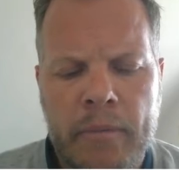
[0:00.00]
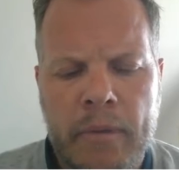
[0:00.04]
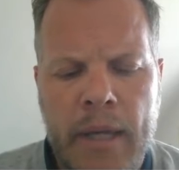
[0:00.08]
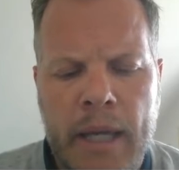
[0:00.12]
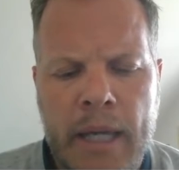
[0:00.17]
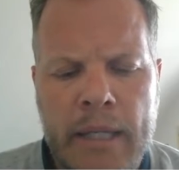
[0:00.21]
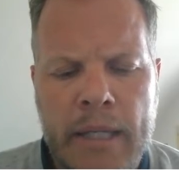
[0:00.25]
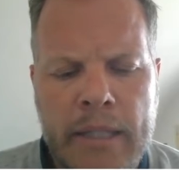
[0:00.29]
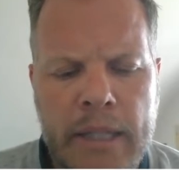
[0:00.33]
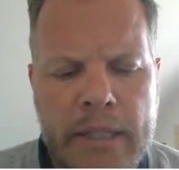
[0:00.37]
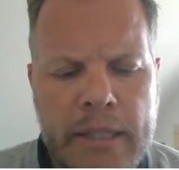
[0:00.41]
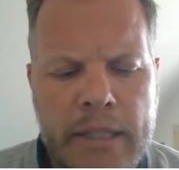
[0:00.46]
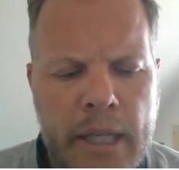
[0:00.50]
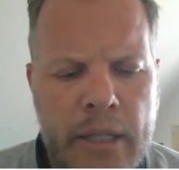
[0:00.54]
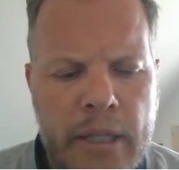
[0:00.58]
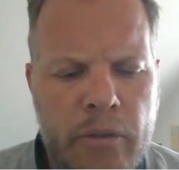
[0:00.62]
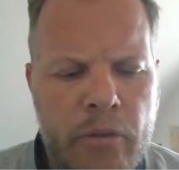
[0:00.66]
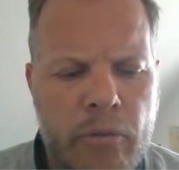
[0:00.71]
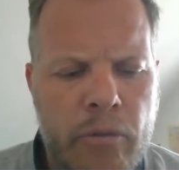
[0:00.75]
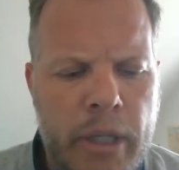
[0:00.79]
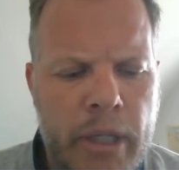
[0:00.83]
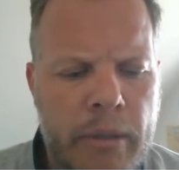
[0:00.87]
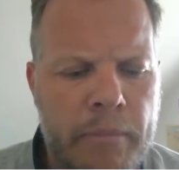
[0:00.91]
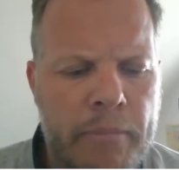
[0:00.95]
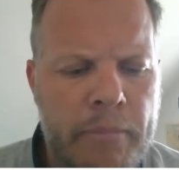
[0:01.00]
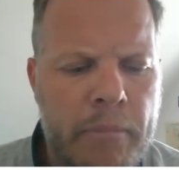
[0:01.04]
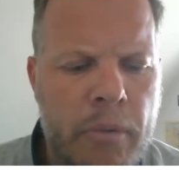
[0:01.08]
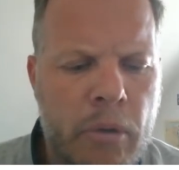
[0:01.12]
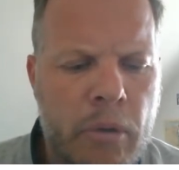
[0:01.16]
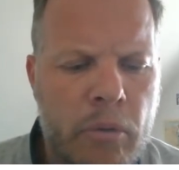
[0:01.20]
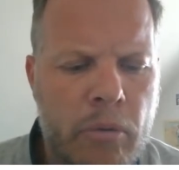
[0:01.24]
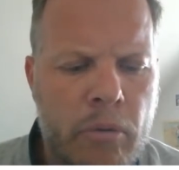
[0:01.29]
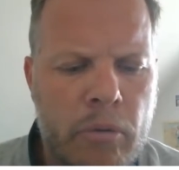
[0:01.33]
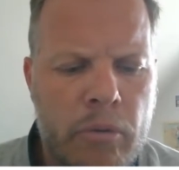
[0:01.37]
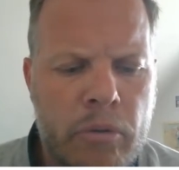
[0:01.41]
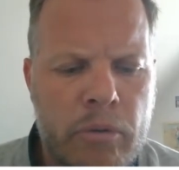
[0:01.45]
As I said, in the
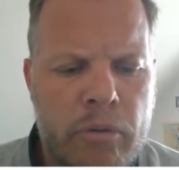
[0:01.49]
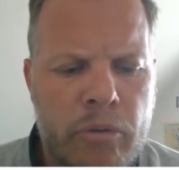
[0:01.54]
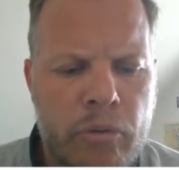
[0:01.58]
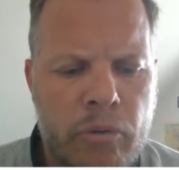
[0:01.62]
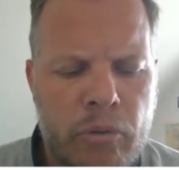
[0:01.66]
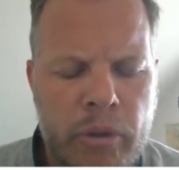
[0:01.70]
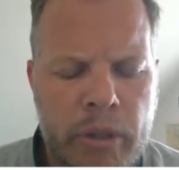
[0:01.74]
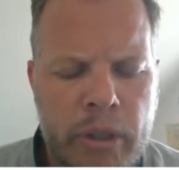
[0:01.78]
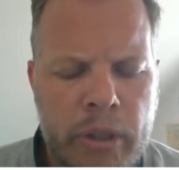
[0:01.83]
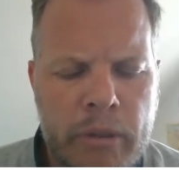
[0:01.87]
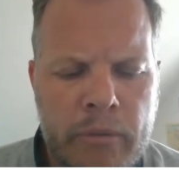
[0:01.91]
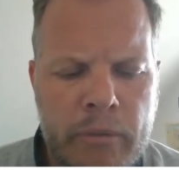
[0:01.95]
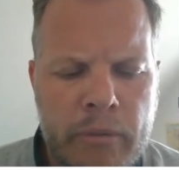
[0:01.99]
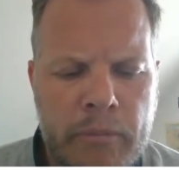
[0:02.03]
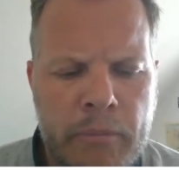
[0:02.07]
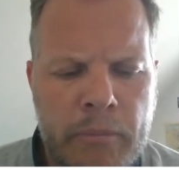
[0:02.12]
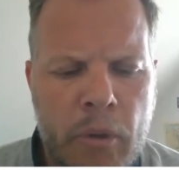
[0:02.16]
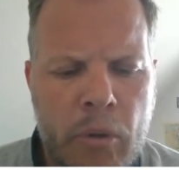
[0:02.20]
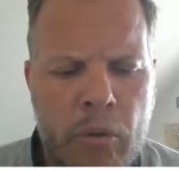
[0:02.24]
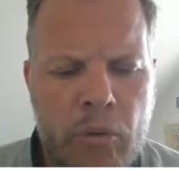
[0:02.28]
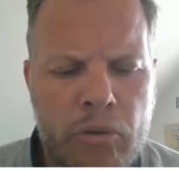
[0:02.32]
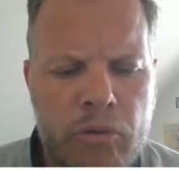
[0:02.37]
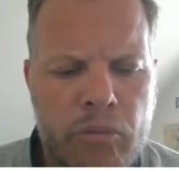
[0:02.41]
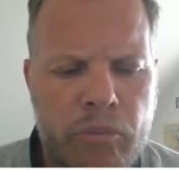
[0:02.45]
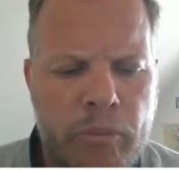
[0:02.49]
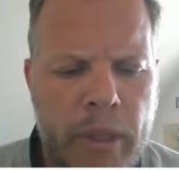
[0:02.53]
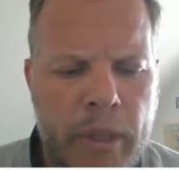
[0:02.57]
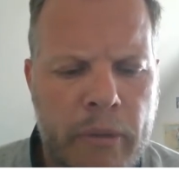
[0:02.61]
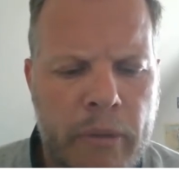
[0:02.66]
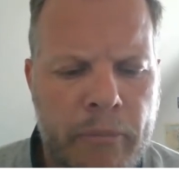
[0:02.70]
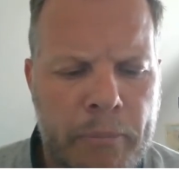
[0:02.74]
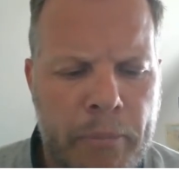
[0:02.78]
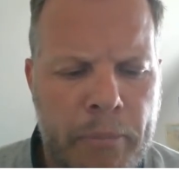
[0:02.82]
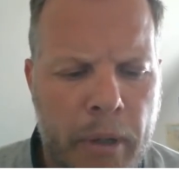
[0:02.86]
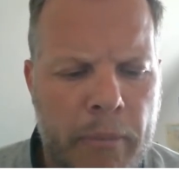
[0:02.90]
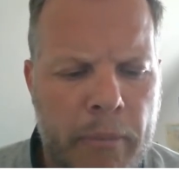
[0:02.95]
doing molds,
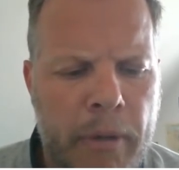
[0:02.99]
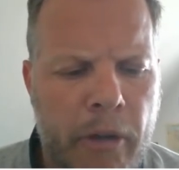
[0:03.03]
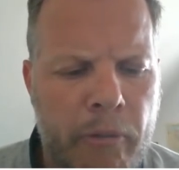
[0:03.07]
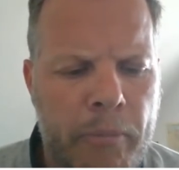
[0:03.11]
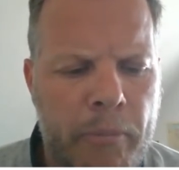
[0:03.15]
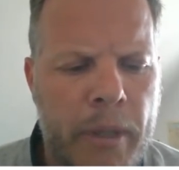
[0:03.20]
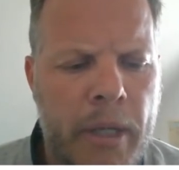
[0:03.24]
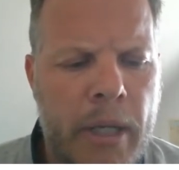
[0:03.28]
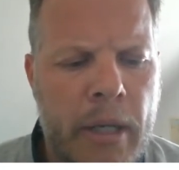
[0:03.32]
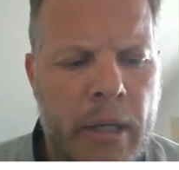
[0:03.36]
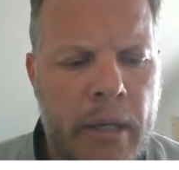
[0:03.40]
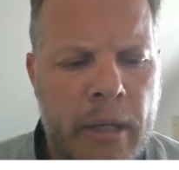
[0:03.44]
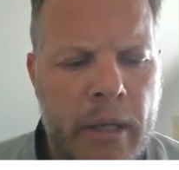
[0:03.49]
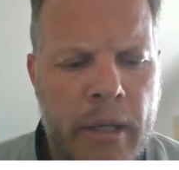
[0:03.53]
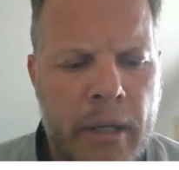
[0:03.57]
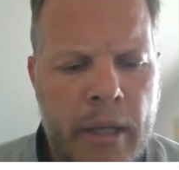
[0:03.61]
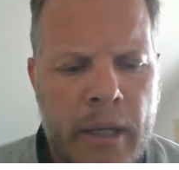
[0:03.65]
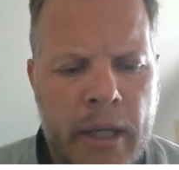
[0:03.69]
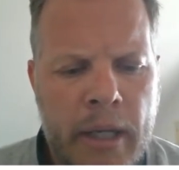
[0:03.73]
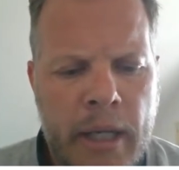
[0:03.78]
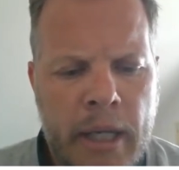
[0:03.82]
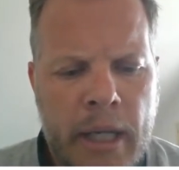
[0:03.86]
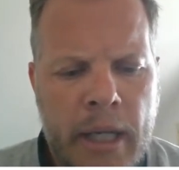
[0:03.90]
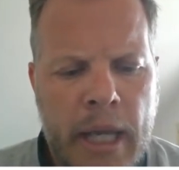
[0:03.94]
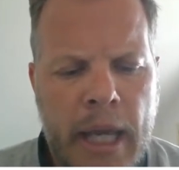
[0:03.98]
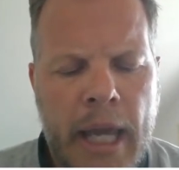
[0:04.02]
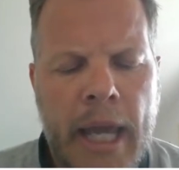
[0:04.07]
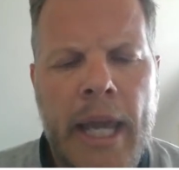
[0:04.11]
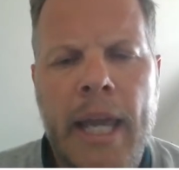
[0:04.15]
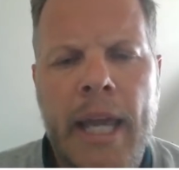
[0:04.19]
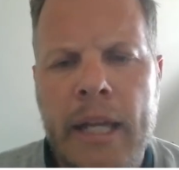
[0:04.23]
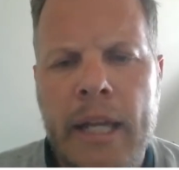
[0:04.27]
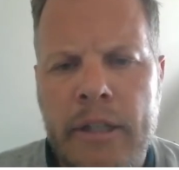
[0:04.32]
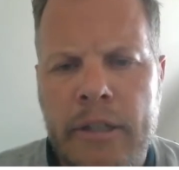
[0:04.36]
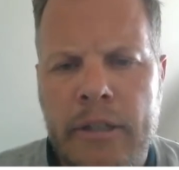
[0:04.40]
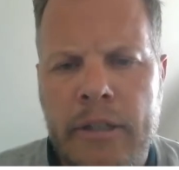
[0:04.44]
we probably have been
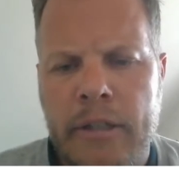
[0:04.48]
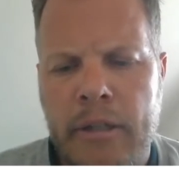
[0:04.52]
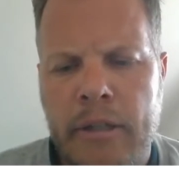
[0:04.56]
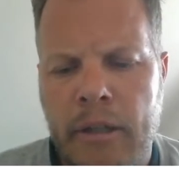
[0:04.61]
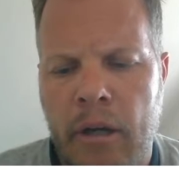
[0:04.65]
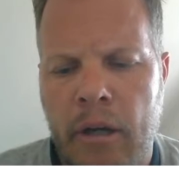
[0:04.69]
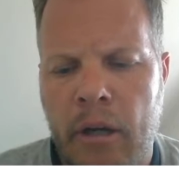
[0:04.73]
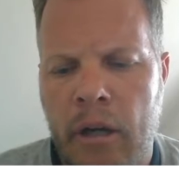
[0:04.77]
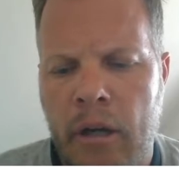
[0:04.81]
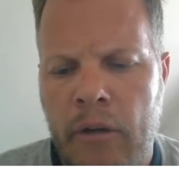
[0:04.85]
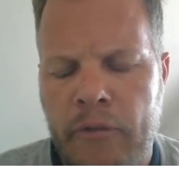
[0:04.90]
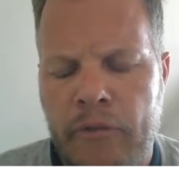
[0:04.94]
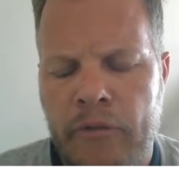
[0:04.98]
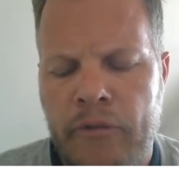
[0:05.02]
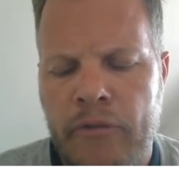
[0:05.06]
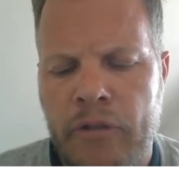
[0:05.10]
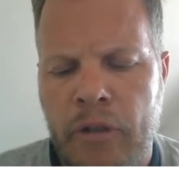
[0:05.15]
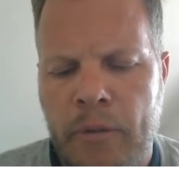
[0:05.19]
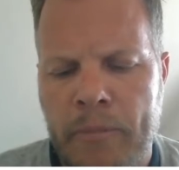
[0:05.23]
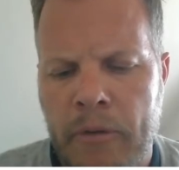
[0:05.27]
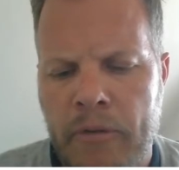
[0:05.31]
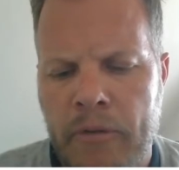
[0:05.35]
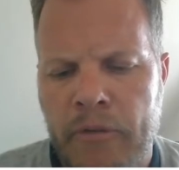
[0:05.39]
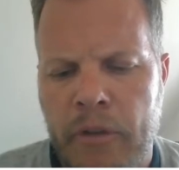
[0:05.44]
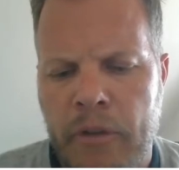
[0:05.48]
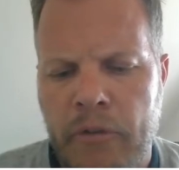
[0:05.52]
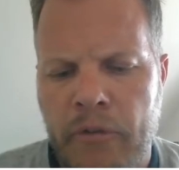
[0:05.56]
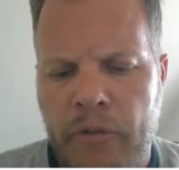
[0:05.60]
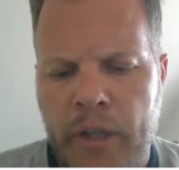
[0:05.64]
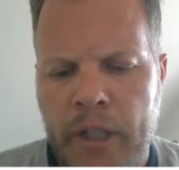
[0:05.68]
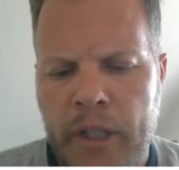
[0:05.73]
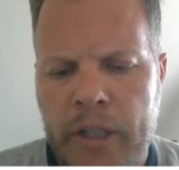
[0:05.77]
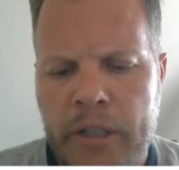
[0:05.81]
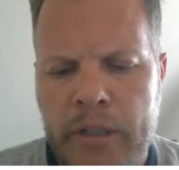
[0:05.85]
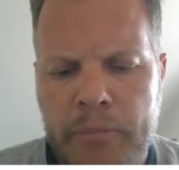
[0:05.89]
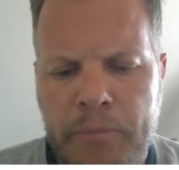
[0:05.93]
ahead of some of the
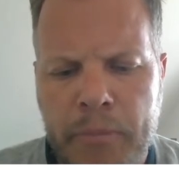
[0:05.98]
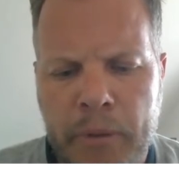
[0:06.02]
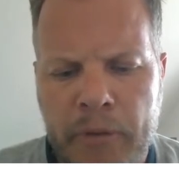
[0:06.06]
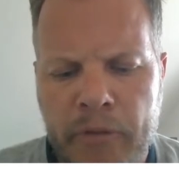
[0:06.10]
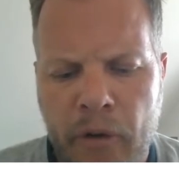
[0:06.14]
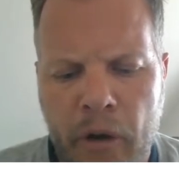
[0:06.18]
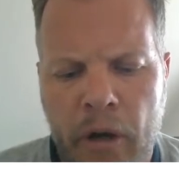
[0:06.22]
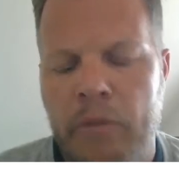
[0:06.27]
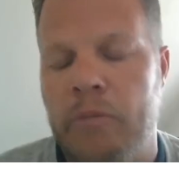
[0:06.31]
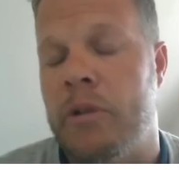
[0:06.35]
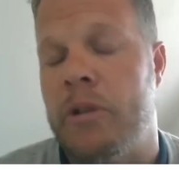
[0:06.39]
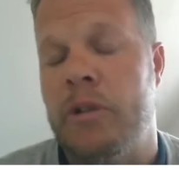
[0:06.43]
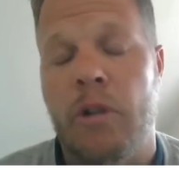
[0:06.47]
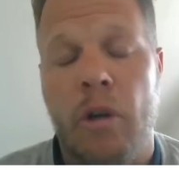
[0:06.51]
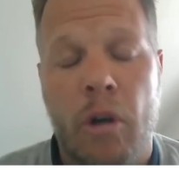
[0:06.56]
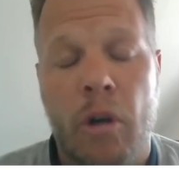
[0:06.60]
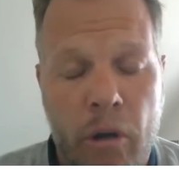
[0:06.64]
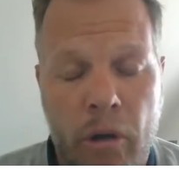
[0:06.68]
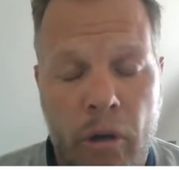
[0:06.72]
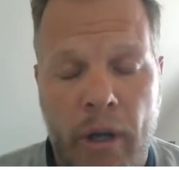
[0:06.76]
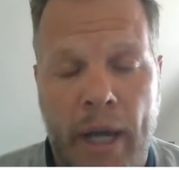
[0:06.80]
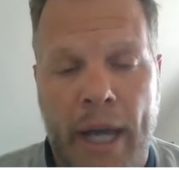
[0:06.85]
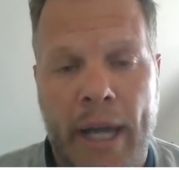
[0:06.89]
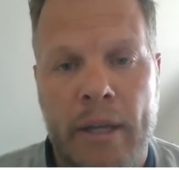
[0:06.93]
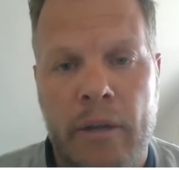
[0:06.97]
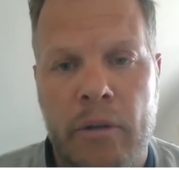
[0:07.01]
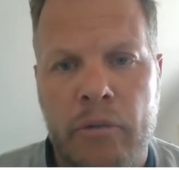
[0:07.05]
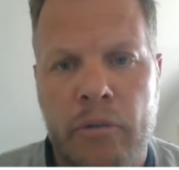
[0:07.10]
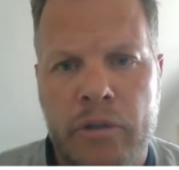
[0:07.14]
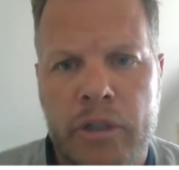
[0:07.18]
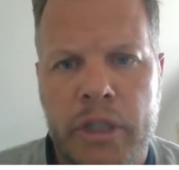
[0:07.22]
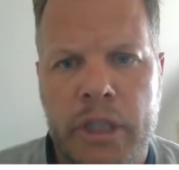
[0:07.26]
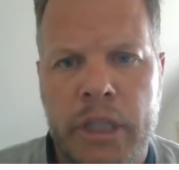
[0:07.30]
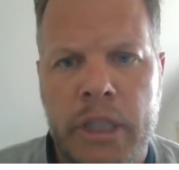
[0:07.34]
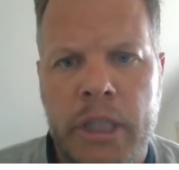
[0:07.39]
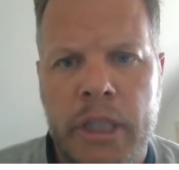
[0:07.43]
things before it was called
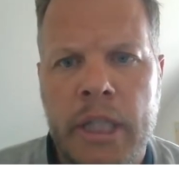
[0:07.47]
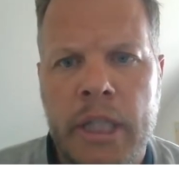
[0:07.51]
IoT.